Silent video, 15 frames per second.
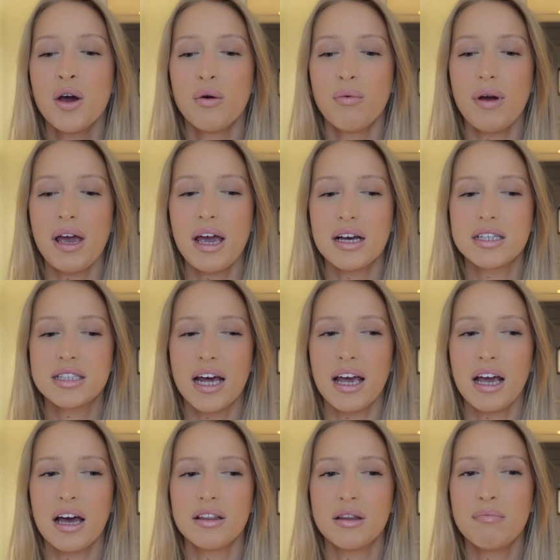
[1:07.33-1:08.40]
We are
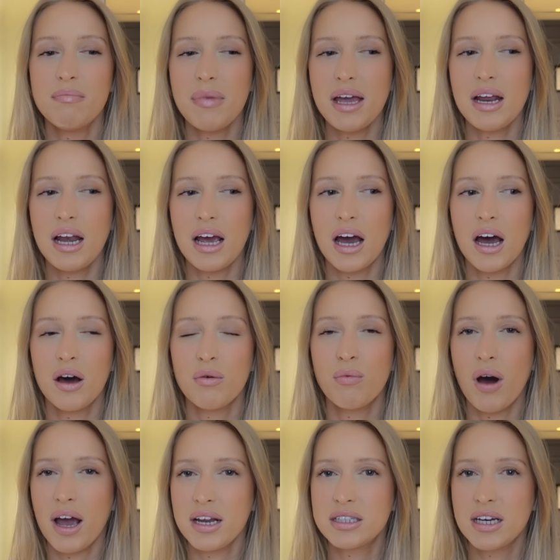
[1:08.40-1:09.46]
staying at the Melia
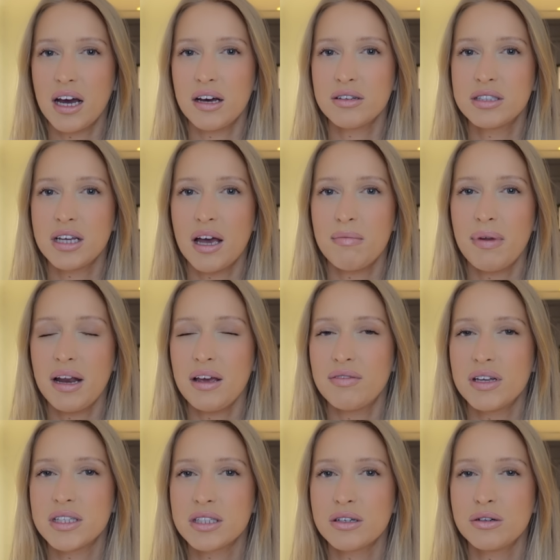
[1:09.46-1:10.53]
White House, I believe
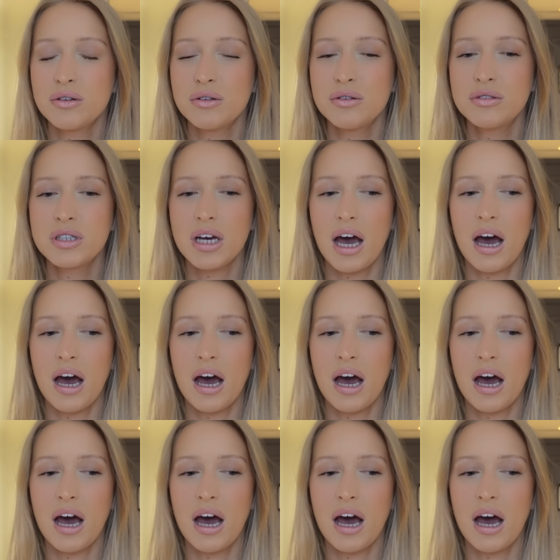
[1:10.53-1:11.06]
it's called.